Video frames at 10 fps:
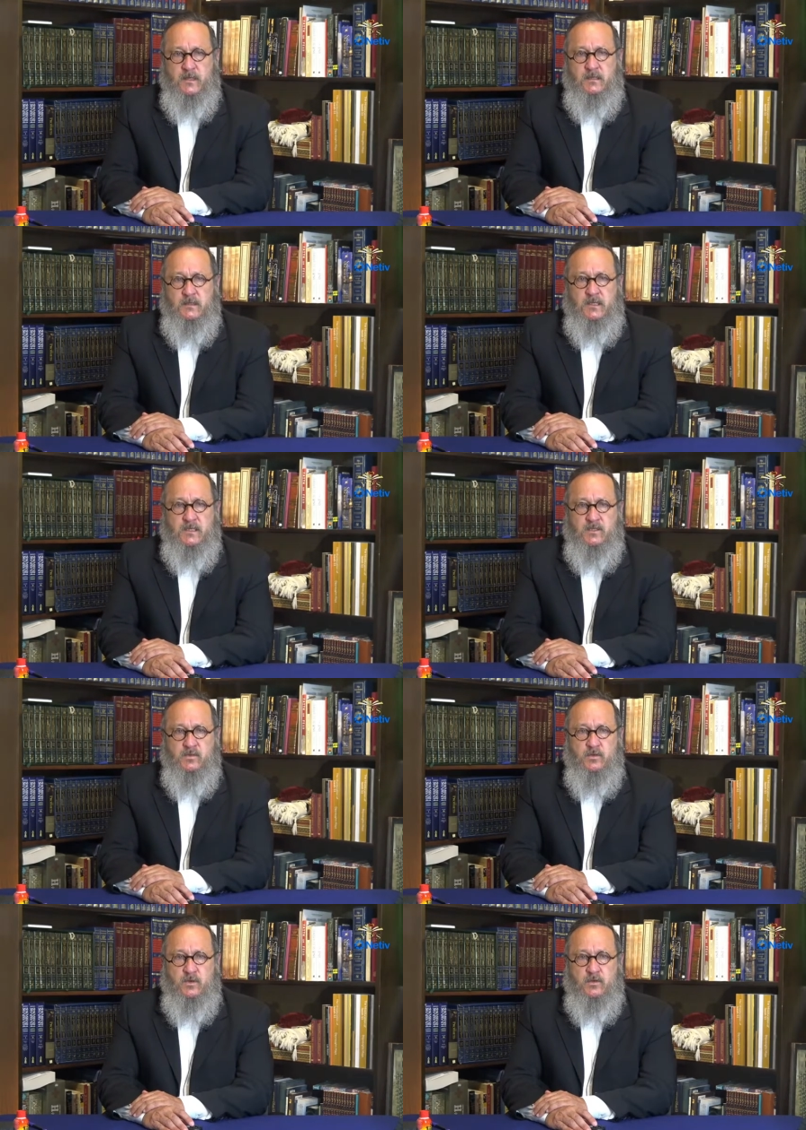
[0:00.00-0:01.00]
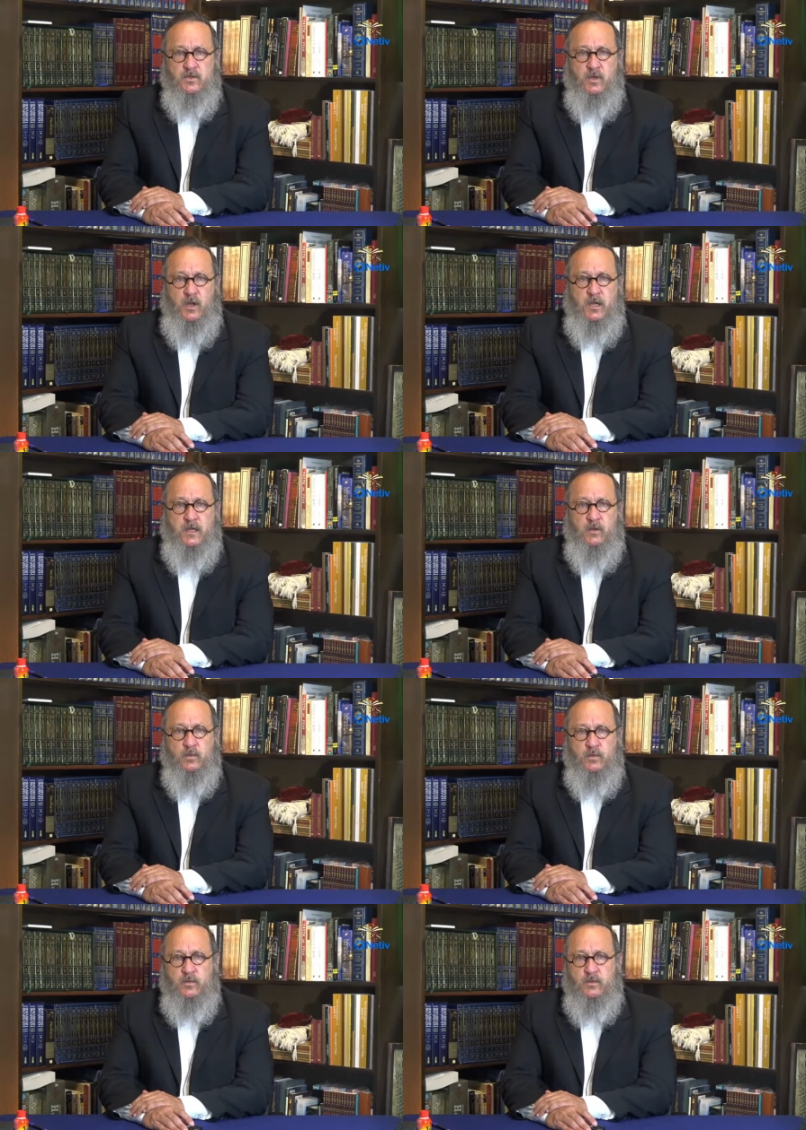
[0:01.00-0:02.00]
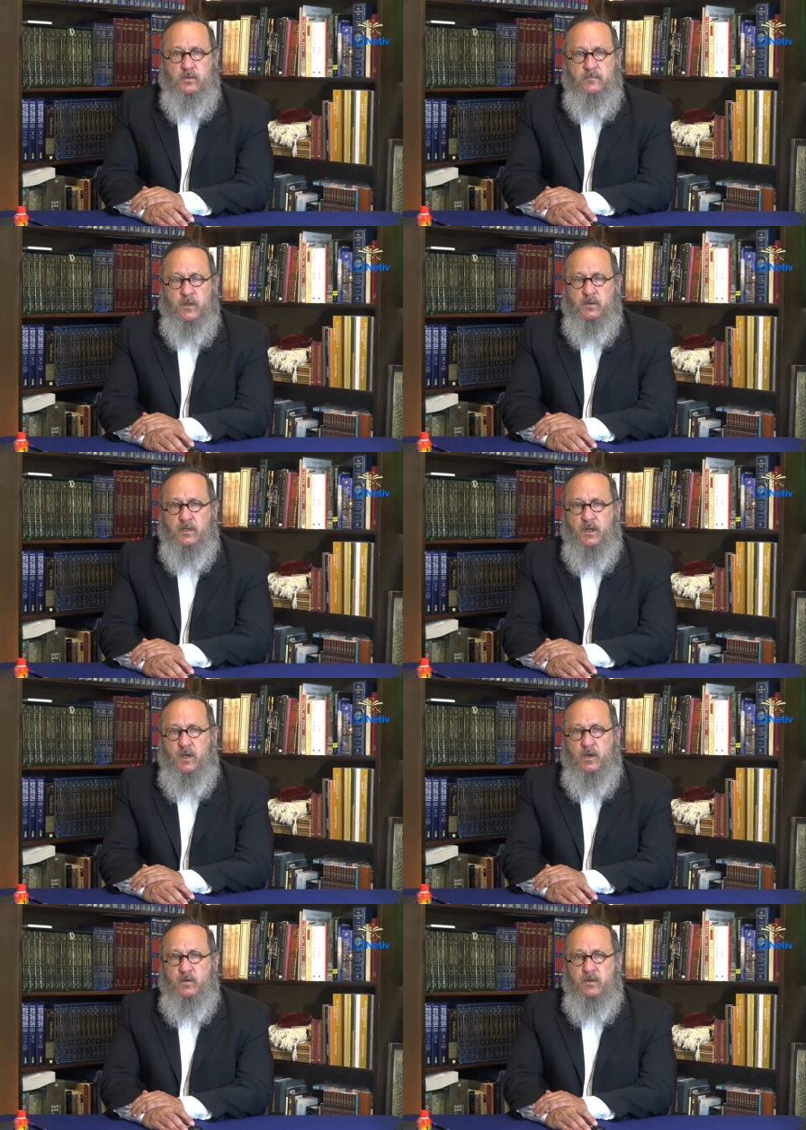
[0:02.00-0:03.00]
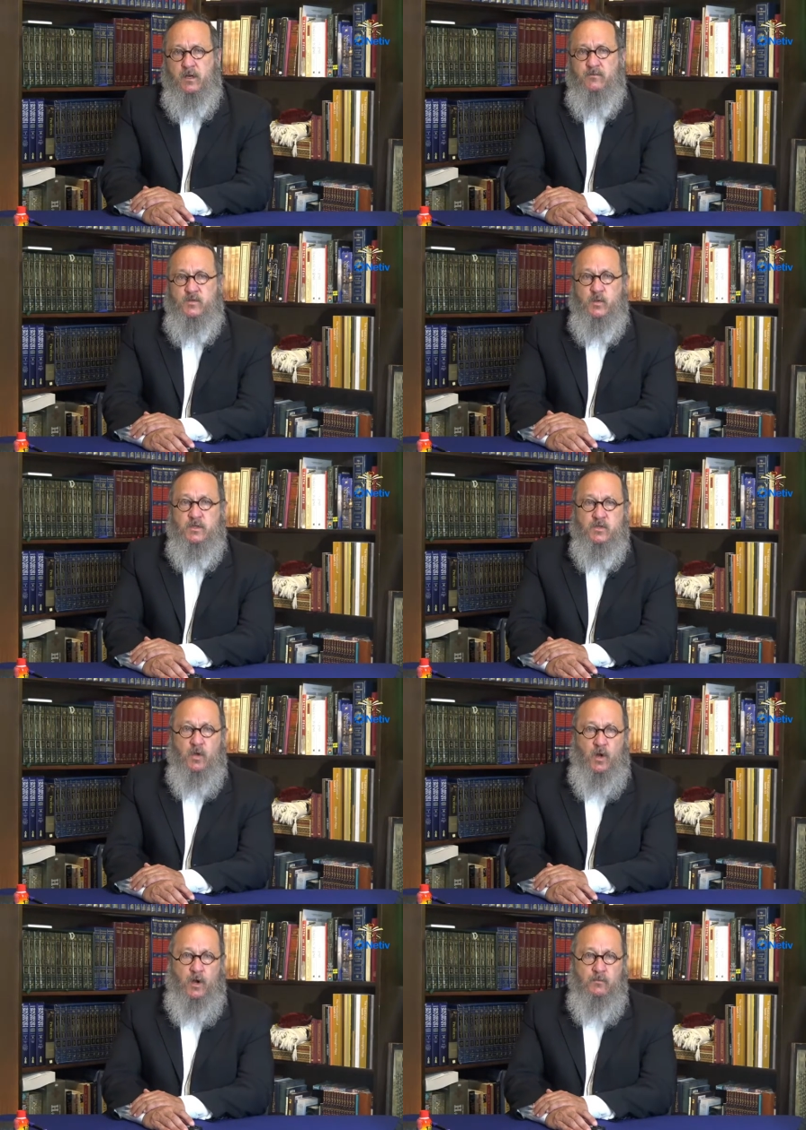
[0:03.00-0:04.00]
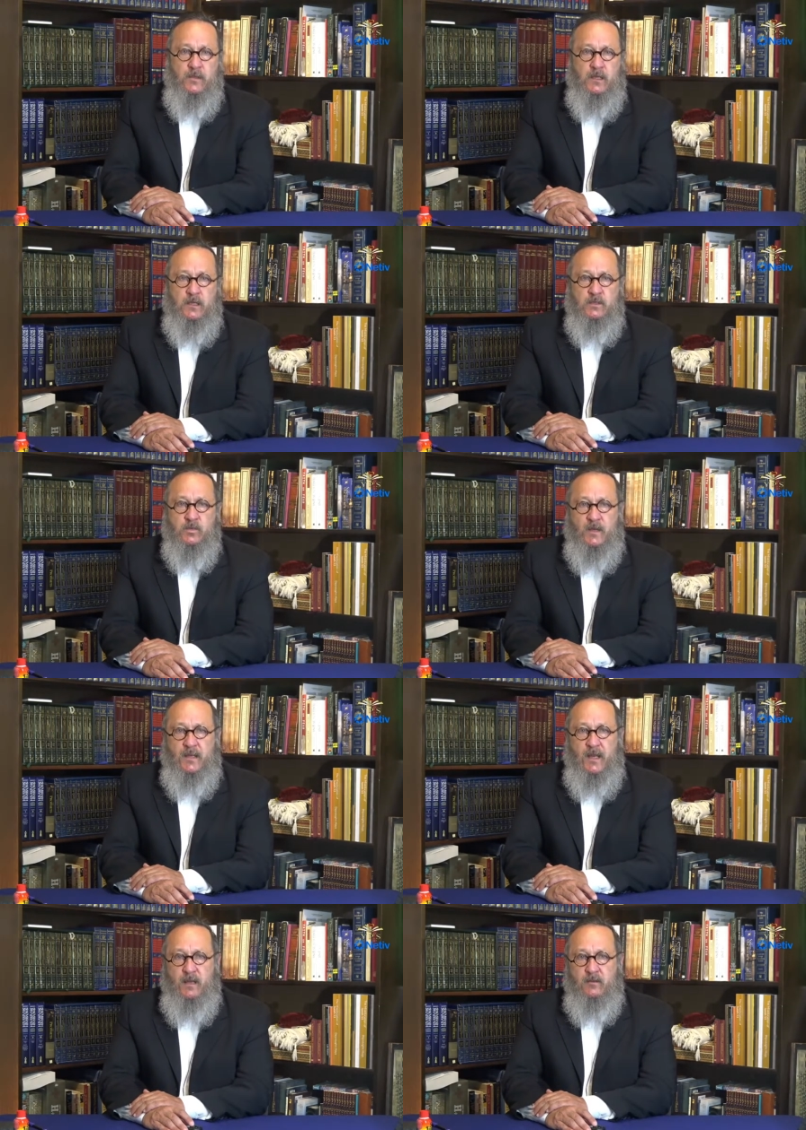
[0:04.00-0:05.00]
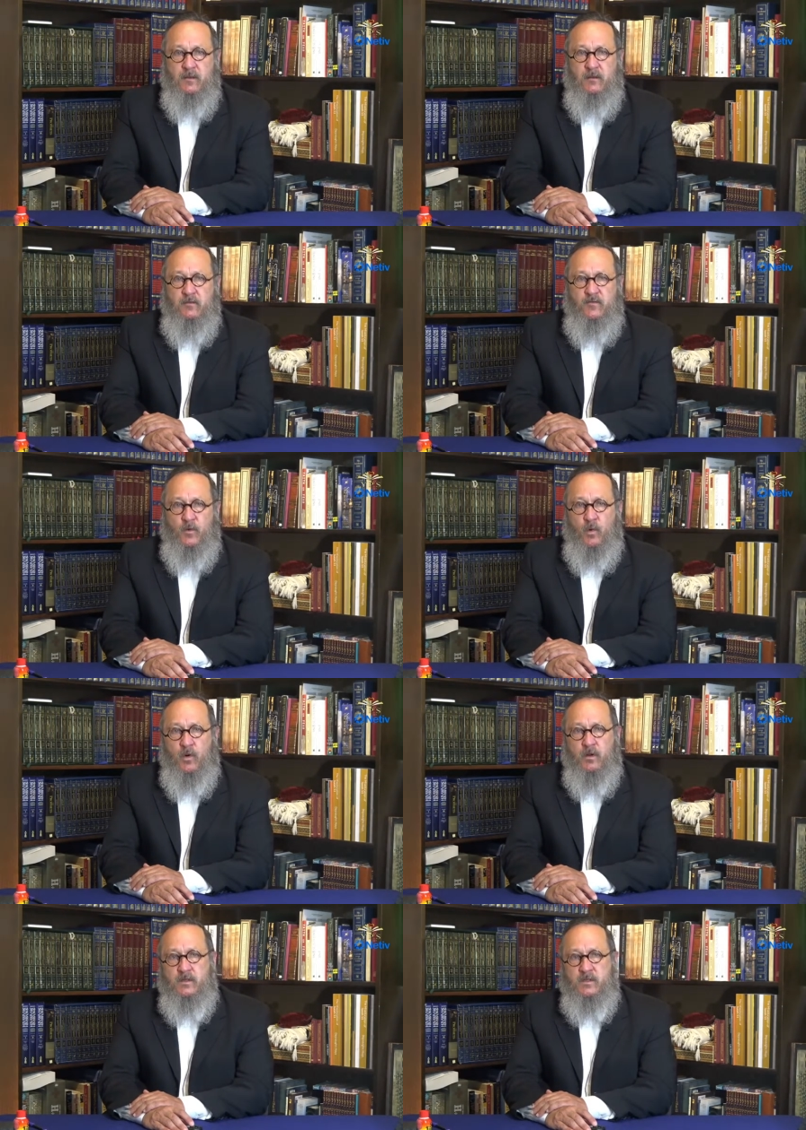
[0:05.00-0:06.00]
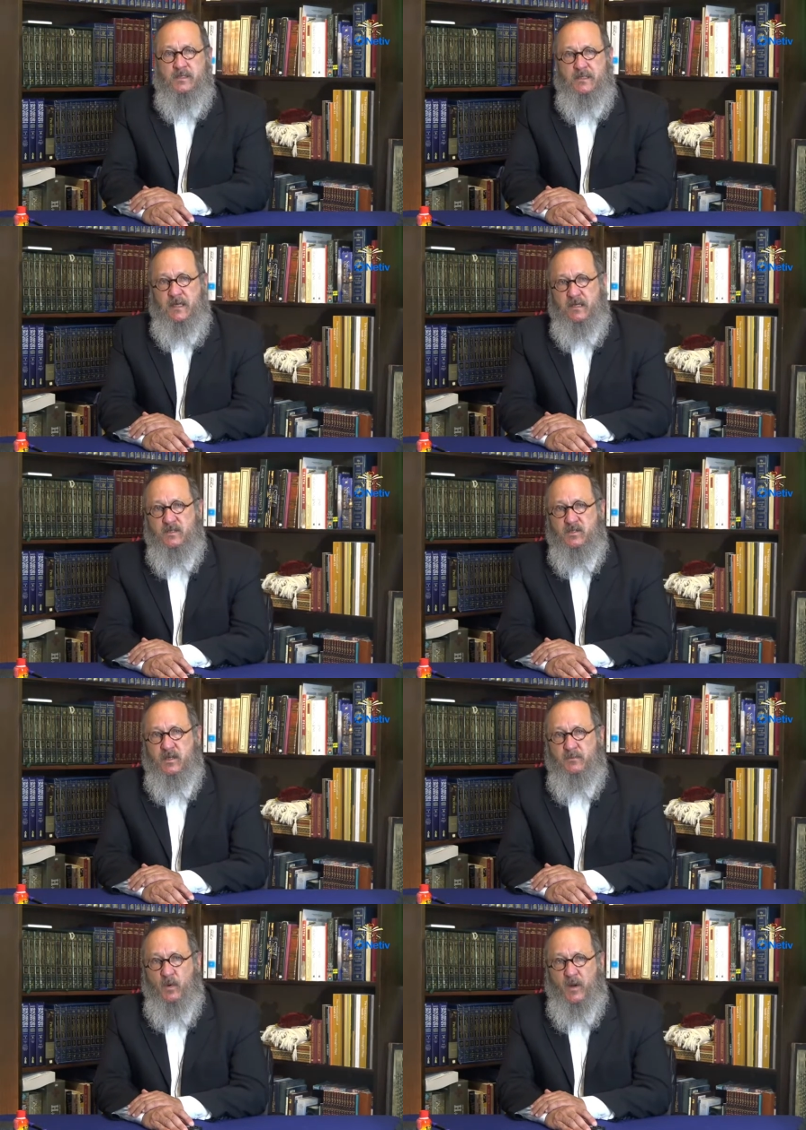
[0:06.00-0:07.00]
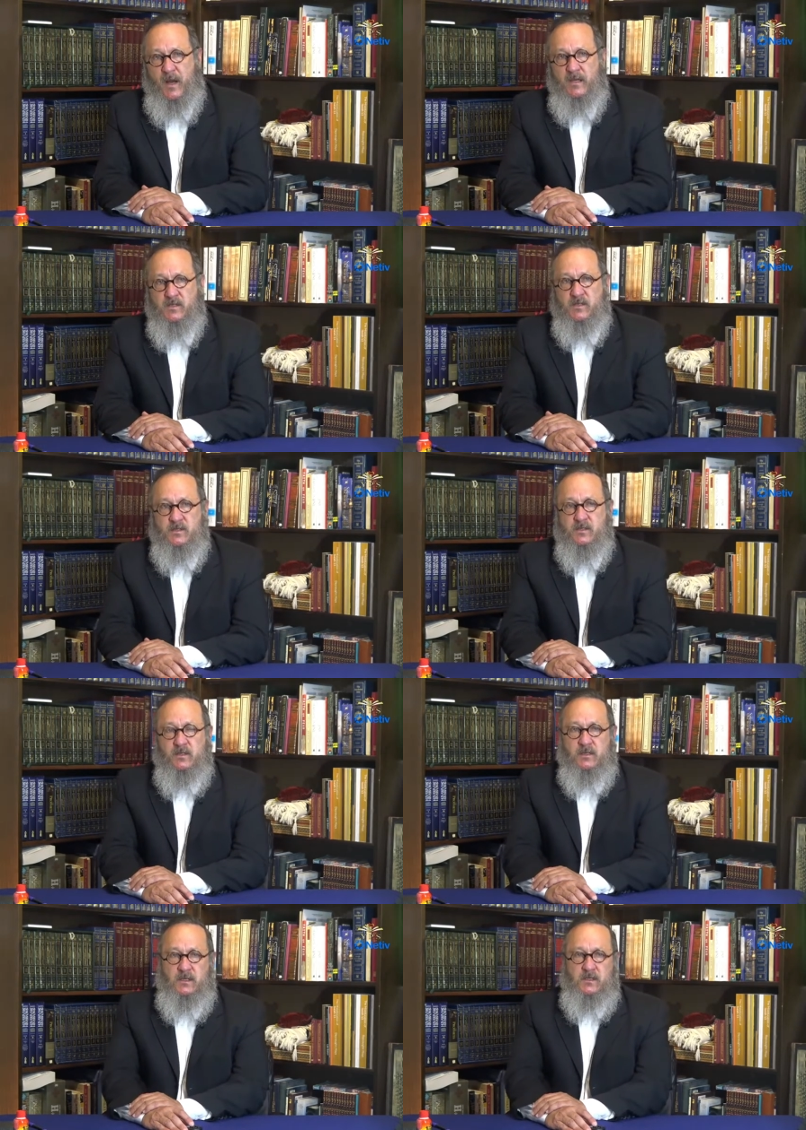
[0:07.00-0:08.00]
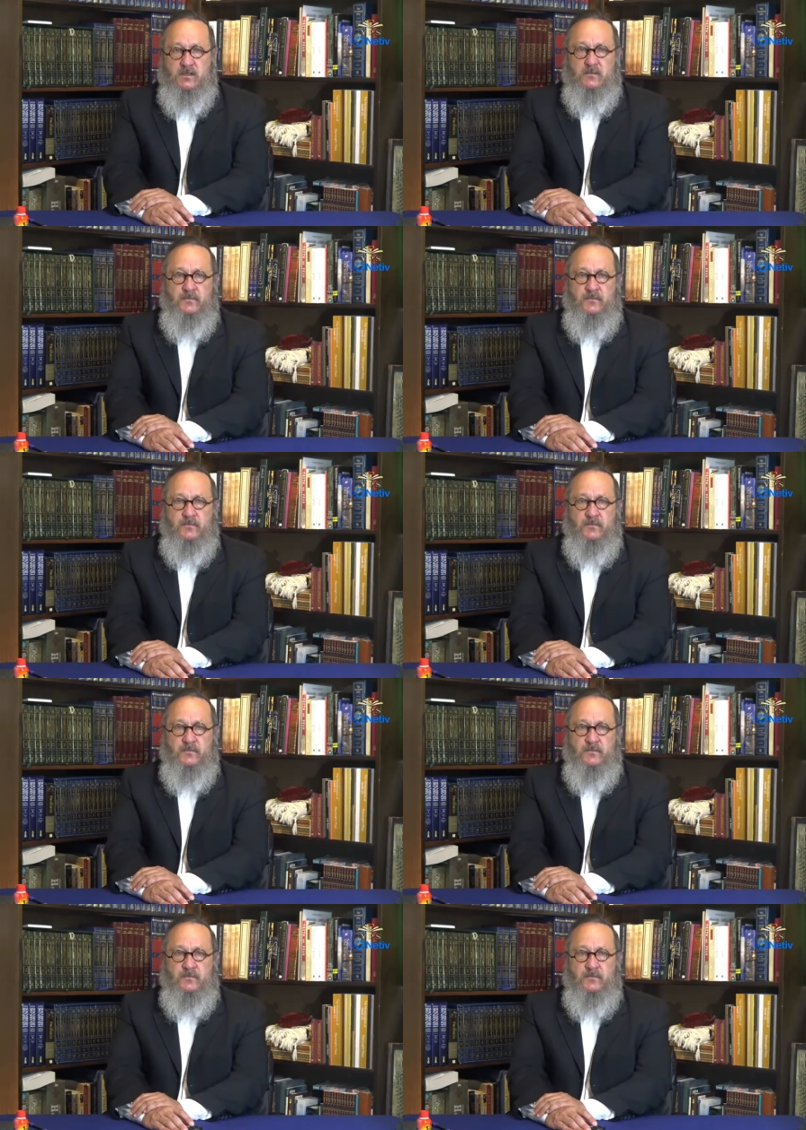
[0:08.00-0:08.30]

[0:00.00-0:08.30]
The Kitzur Shulchan Aruch, or the Code of Jewish Law, 28:4-10, summarizes these.